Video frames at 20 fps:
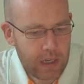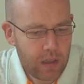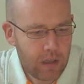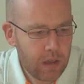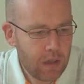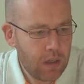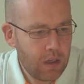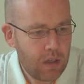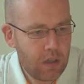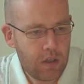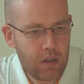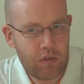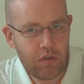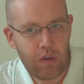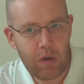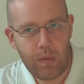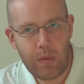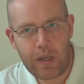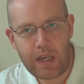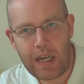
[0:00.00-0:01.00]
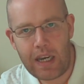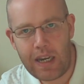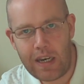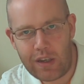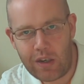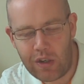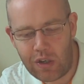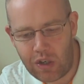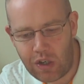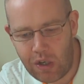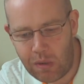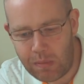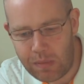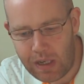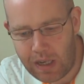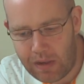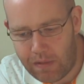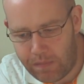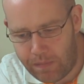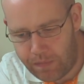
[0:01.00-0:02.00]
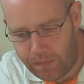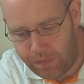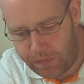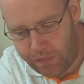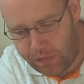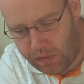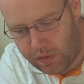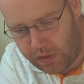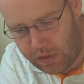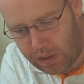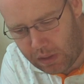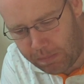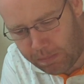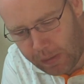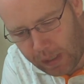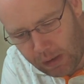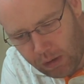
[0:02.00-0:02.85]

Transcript: okay. Just trying to work out how the gun comes out. So